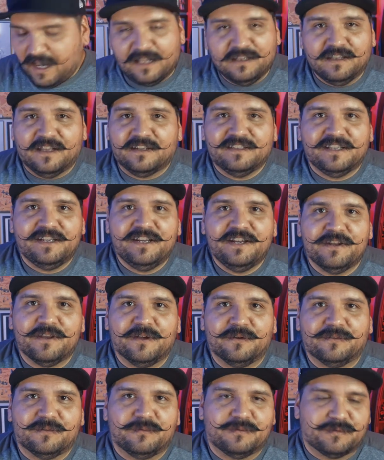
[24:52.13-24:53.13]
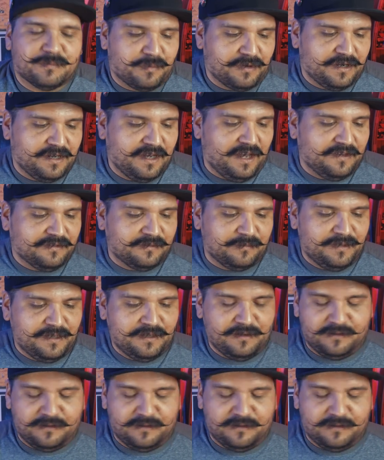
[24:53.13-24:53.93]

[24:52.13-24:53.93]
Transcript: I lucked into those. It was a pretty awesome